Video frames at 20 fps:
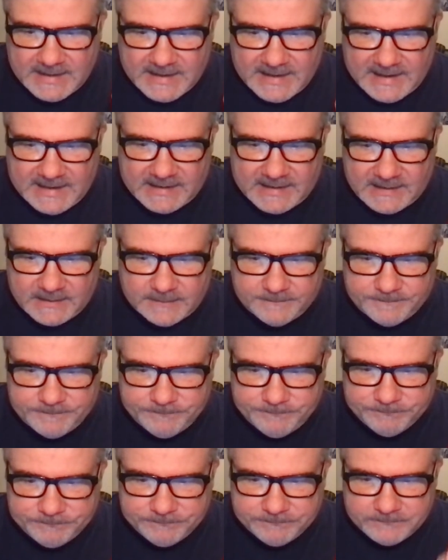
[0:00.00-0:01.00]
A
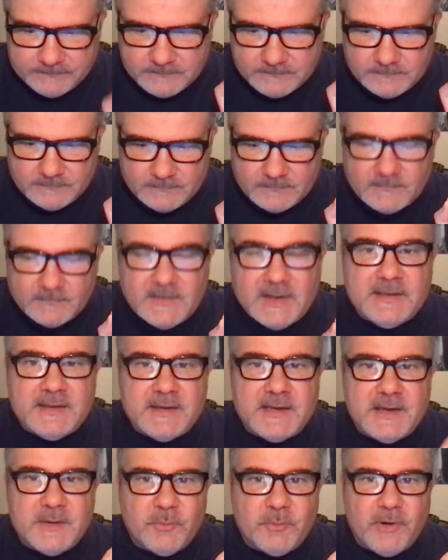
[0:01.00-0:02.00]
in the
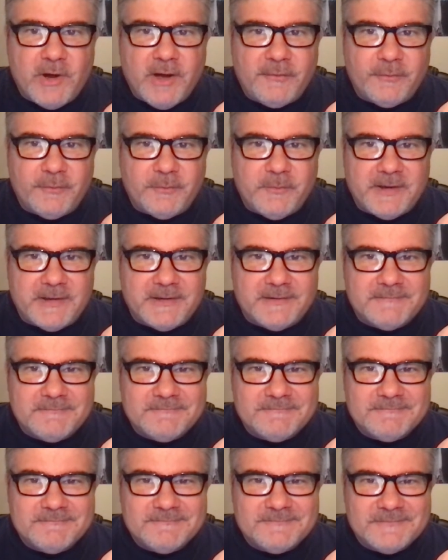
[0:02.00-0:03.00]
Hebrew alphabet.
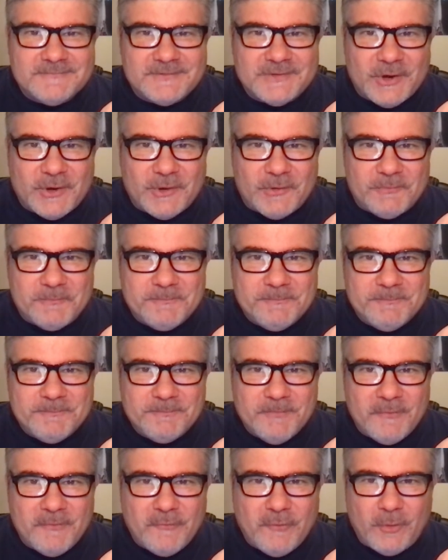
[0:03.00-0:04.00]
So
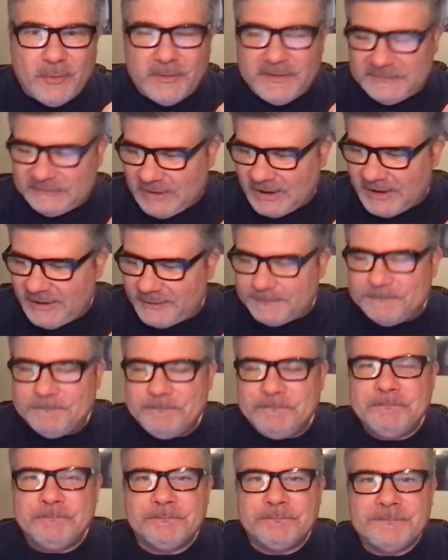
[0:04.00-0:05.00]
before we start,
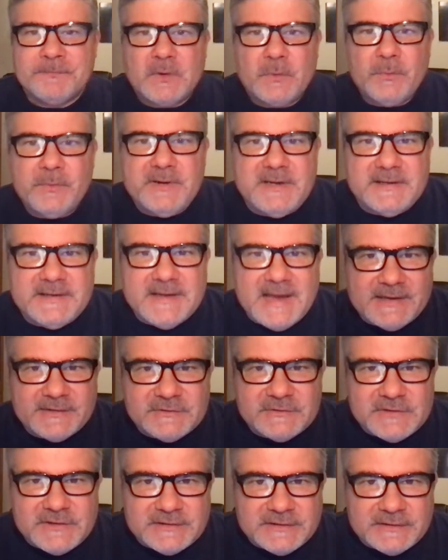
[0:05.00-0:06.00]
we need to
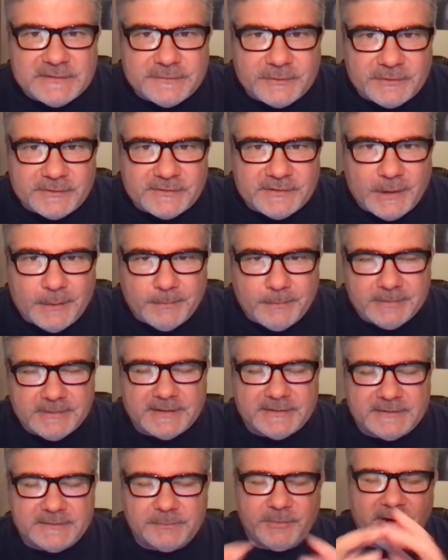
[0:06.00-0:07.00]
ask Jesus for his help.
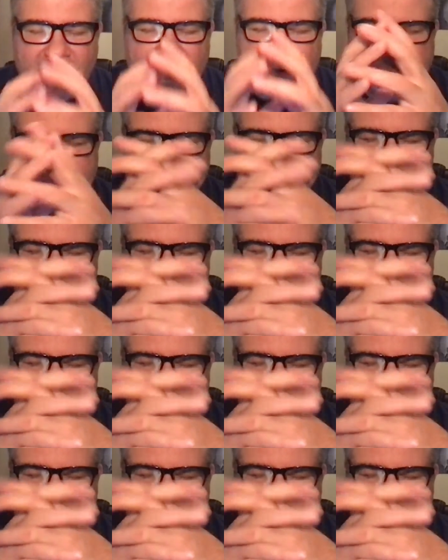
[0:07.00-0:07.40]
Let's pray.